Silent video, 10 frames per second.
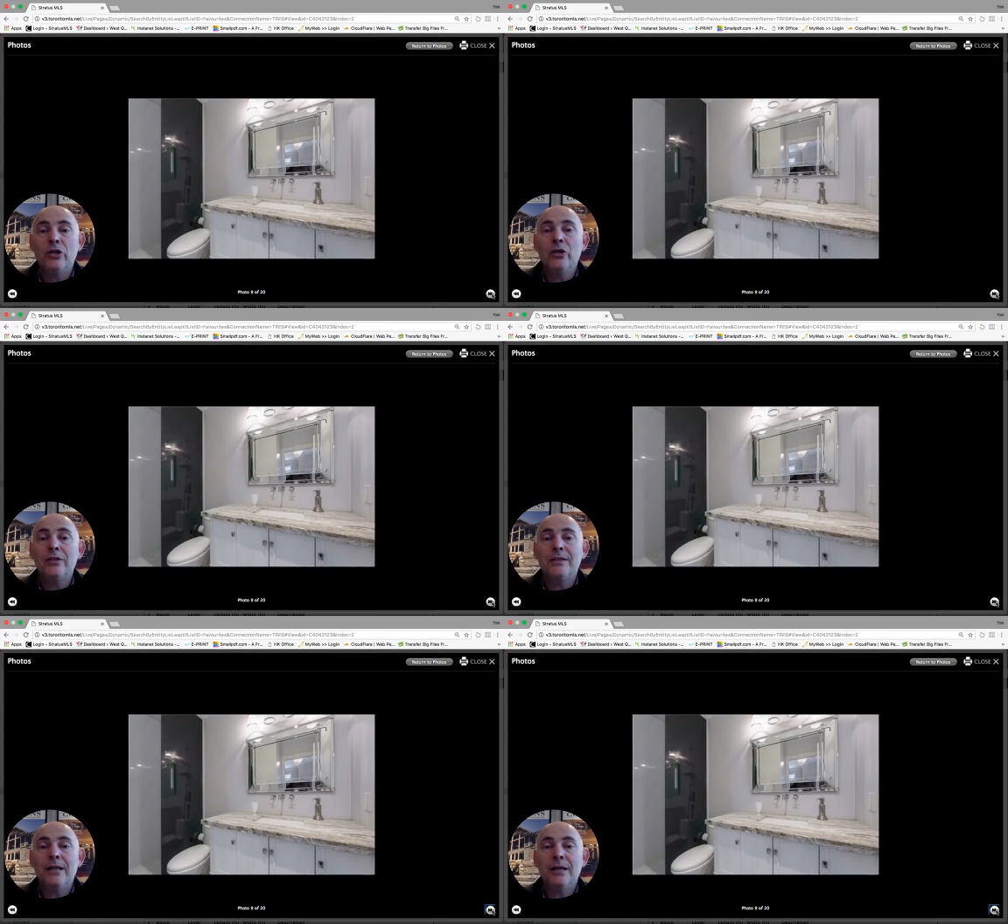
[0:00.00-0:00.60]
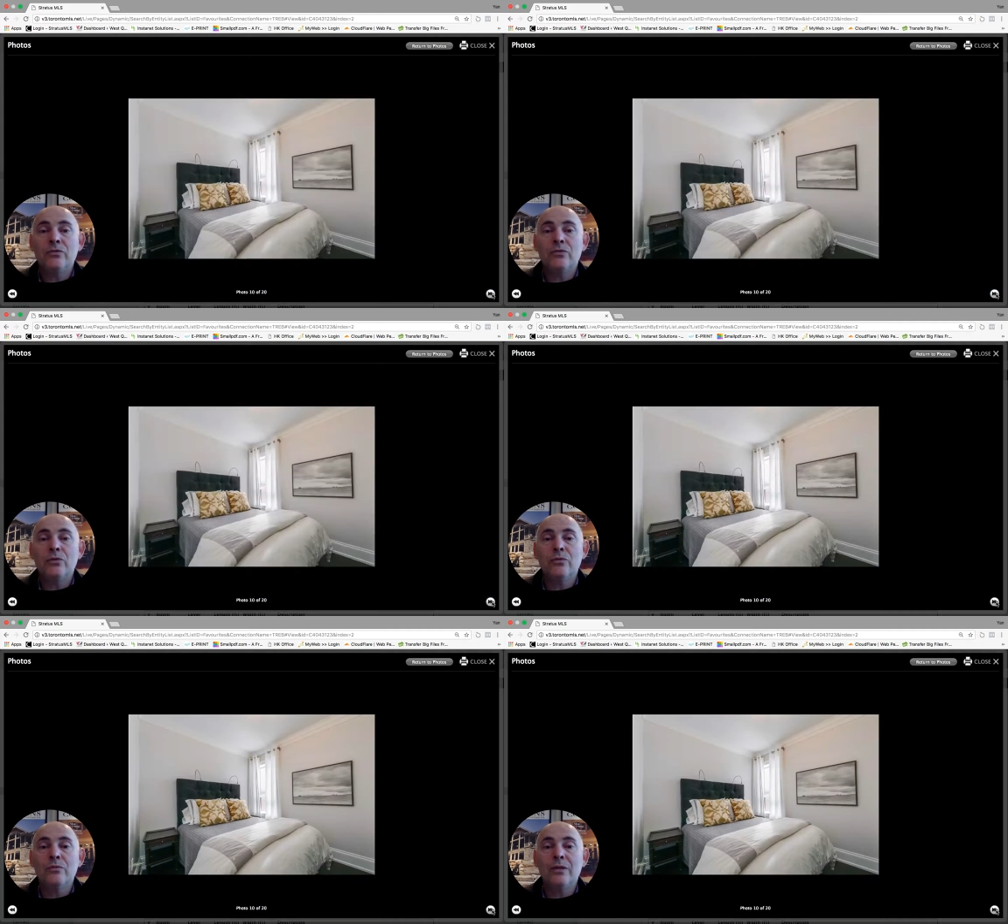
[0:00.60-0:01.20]
Good sized
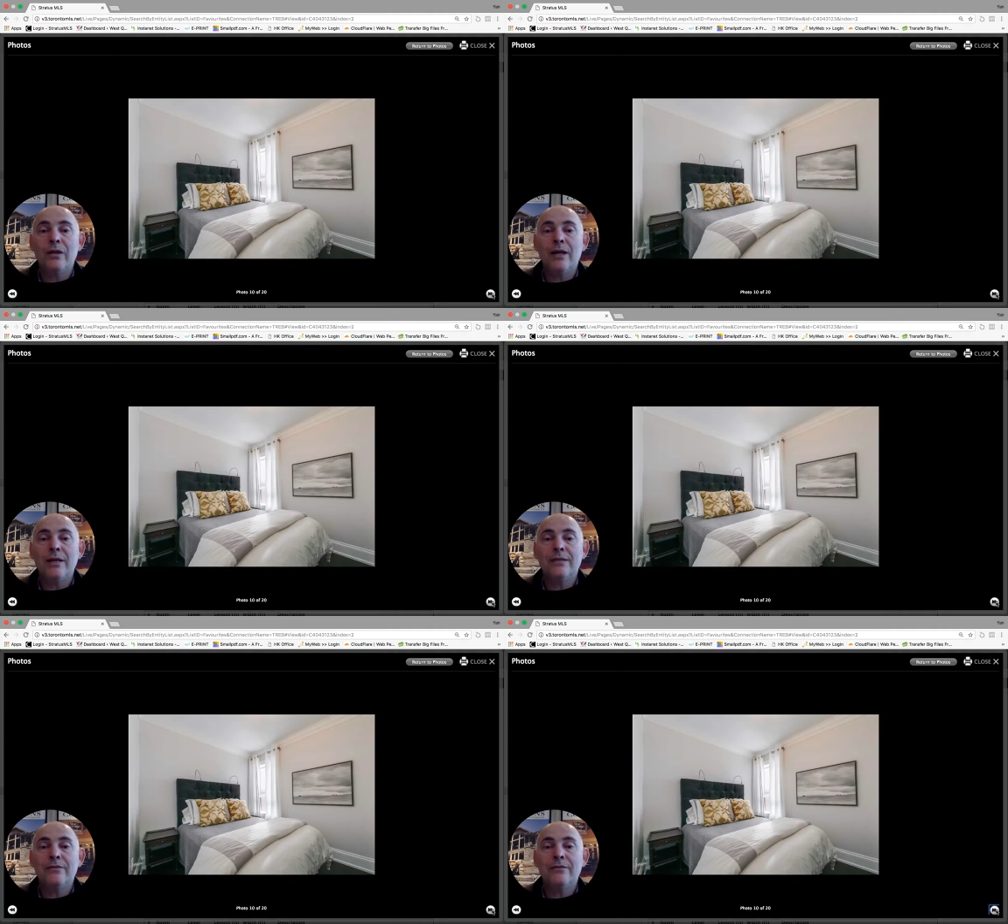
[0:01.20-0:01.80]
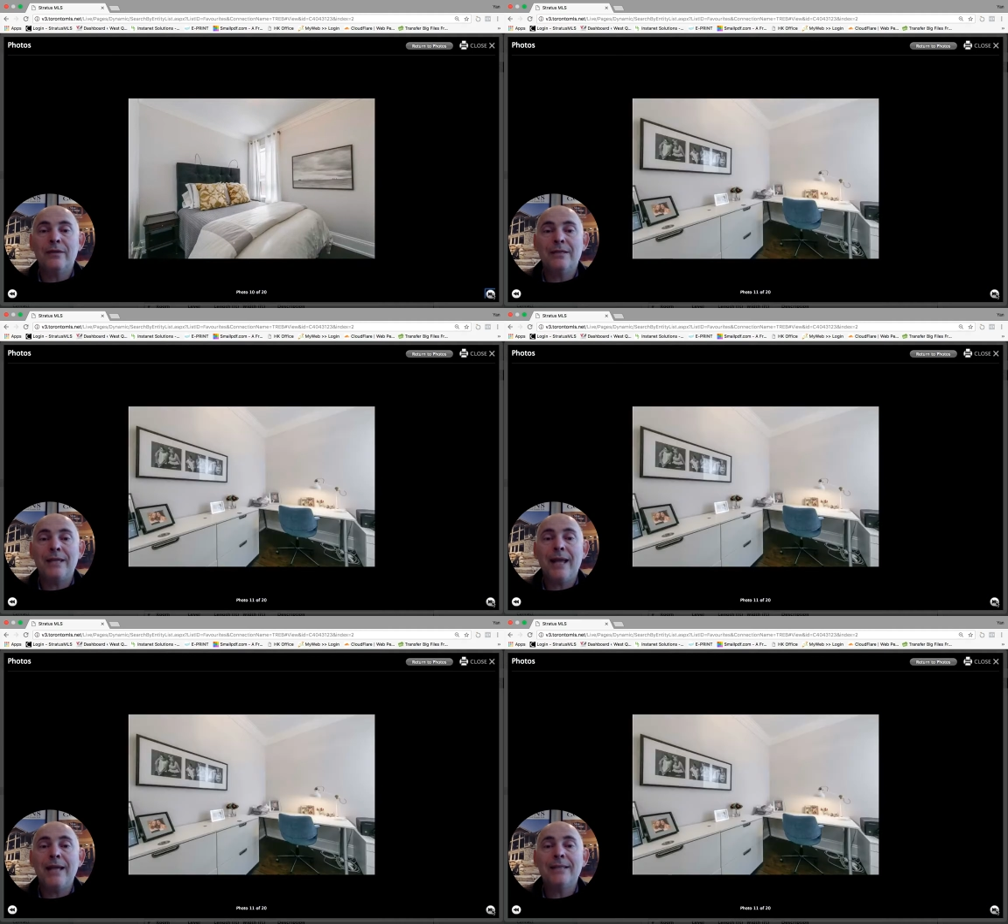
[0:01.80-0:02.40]
rooms, lots of
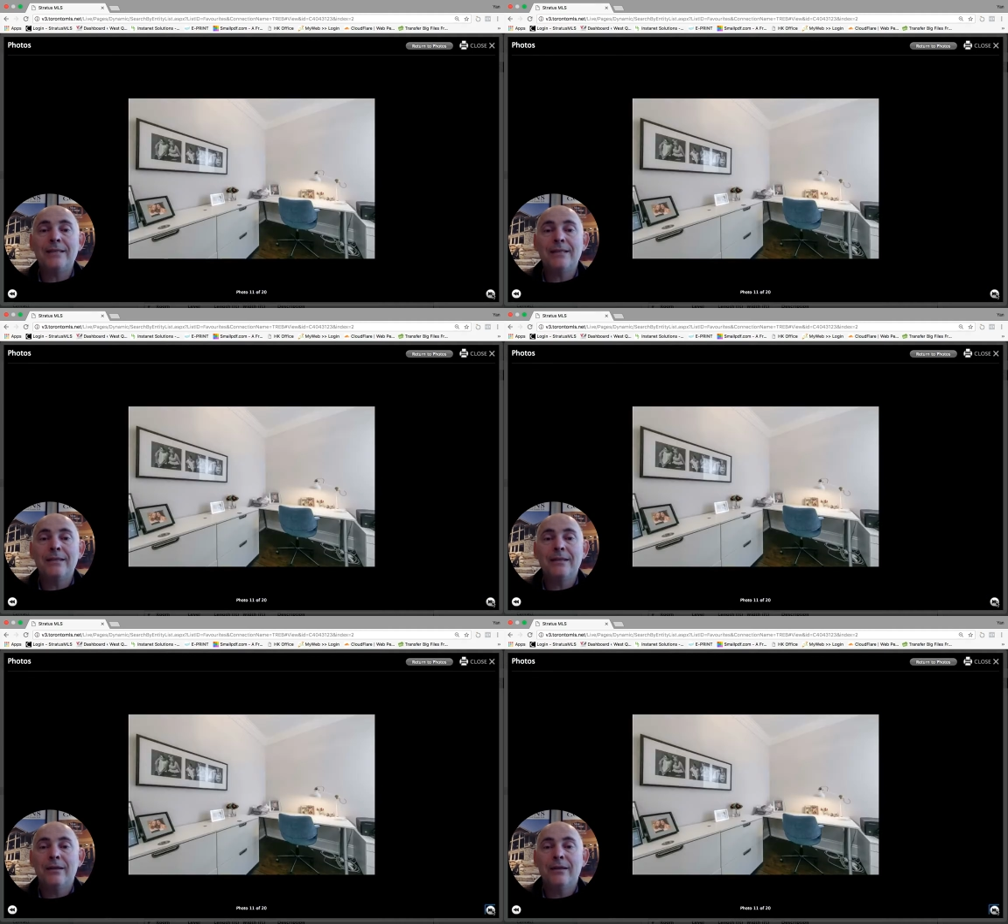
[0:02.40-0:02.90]
taste.